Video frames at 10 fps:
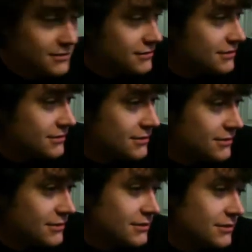That'll be a
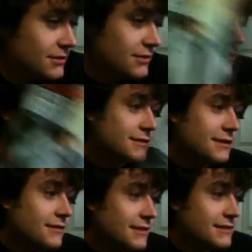little bit, but
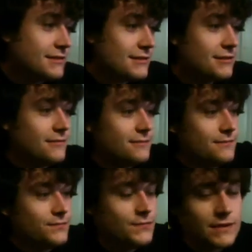it's only a
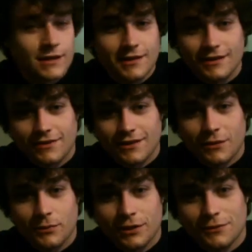couple months away.
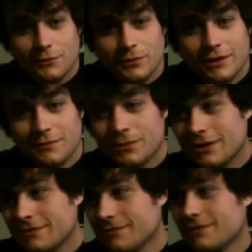
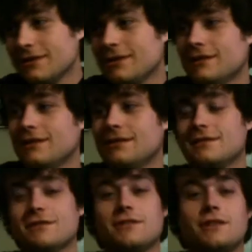Alright, my
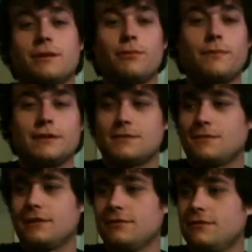first haul
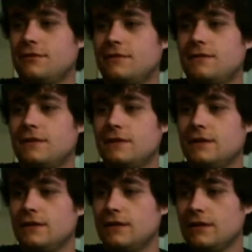from
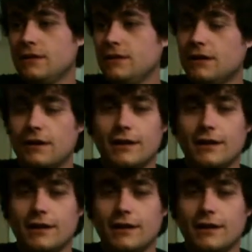Diabolic or